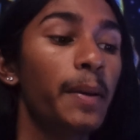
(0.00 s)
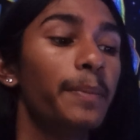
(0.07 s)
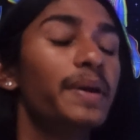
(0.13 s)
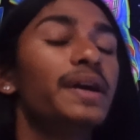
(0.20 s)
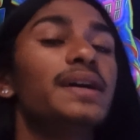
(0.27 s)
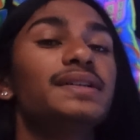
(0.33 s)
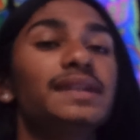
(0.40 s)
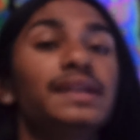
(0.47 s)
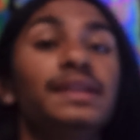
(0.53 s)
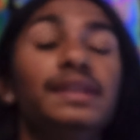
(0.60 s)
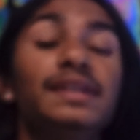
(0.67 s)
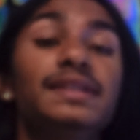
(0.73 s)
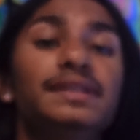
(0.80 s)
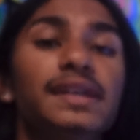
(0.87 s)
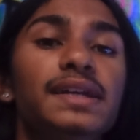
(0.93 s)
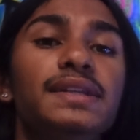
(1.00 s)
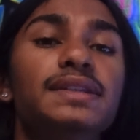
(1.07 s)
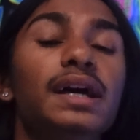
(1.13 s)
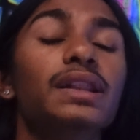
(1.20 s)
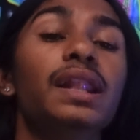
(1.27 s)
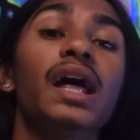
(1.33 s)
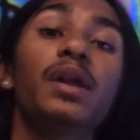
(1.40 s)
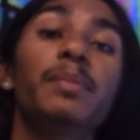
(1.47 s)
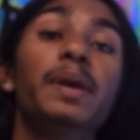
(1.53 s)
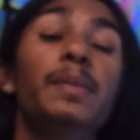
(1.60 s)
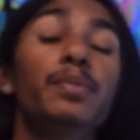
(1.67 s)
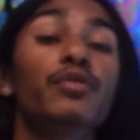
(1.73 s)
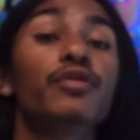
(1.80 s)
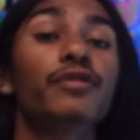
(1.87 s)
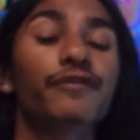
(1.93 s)
because in this sense a lot of
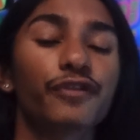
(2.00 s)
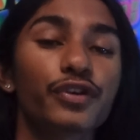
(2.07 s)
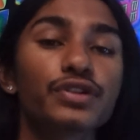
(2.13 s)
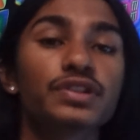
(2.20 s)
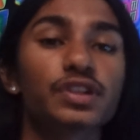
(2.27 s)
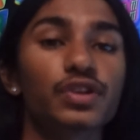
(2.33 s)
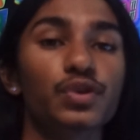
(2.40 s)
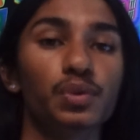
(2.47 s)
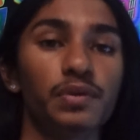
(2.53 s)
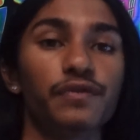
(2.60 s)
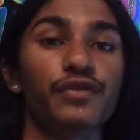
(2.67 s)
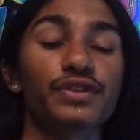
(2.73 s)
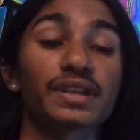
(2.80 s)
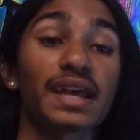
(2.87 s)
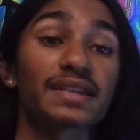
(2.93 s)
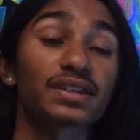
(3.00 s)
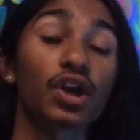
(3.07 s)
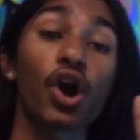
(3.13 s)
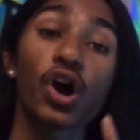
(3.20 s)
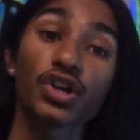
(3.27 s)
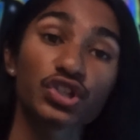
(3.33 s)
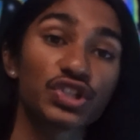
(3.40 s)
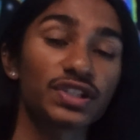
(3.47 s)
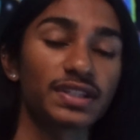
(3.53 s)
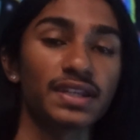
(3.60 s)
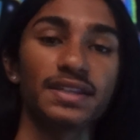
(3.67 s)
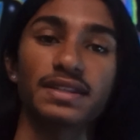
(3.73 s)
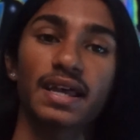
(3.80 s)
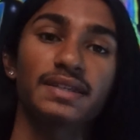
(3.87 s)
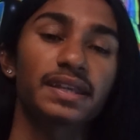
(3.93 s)
people refer to the universe as
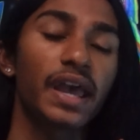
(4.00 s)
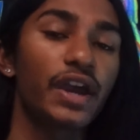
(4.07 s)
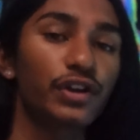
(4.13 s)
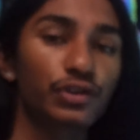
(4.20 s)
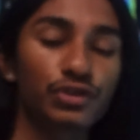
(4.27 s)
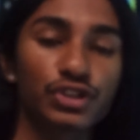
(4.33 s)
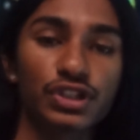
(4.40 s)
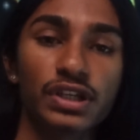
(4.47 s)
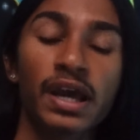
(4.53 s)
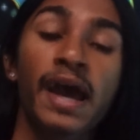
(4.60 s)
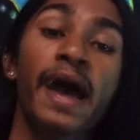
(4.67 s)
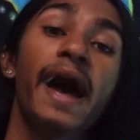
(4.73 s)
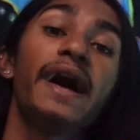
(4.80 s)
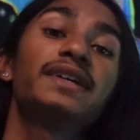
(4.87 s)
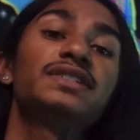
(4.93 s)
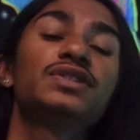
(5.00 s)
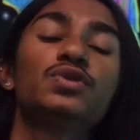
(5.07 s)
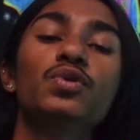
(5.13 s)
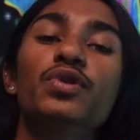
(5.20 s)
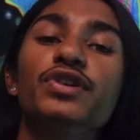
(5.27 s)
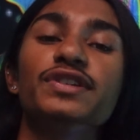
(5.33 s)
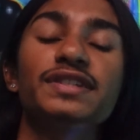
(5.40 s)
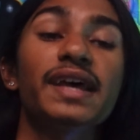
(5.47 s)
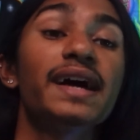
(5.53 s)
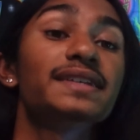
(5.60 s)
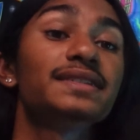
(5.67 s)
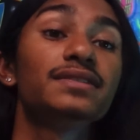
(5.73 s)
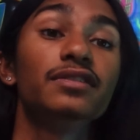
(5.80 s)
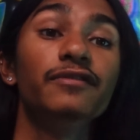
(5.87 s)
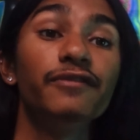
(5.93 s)
consciousness as energy as source as
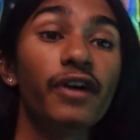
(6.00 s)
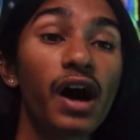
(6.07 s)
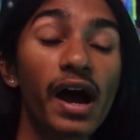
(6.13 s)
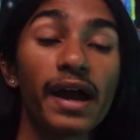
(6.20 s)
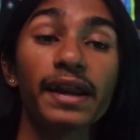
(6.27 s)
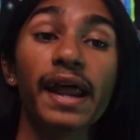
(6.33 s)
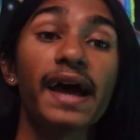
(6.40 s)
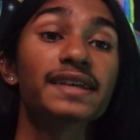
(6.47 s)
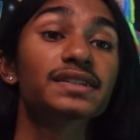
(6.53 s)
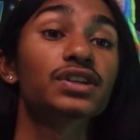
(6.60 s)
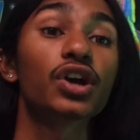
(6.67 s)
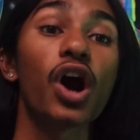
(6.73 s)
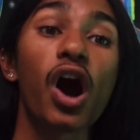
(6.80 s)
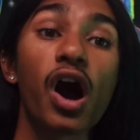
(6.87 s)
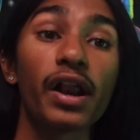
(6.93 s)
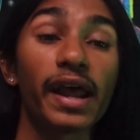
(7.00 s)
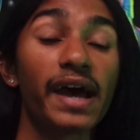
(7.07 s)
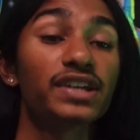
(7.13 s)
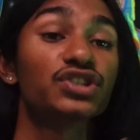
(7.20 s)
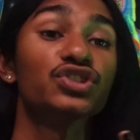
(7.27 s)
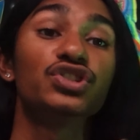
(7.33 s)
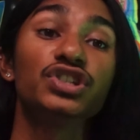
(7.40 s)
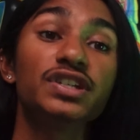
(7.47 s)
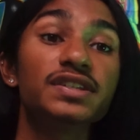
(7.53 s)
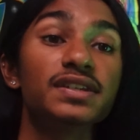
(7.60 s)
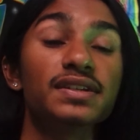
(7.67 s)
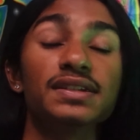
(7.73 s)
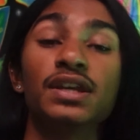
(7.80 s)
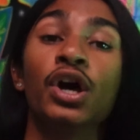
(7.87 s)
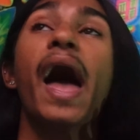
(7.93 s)
divine as God as Jesus Jesus,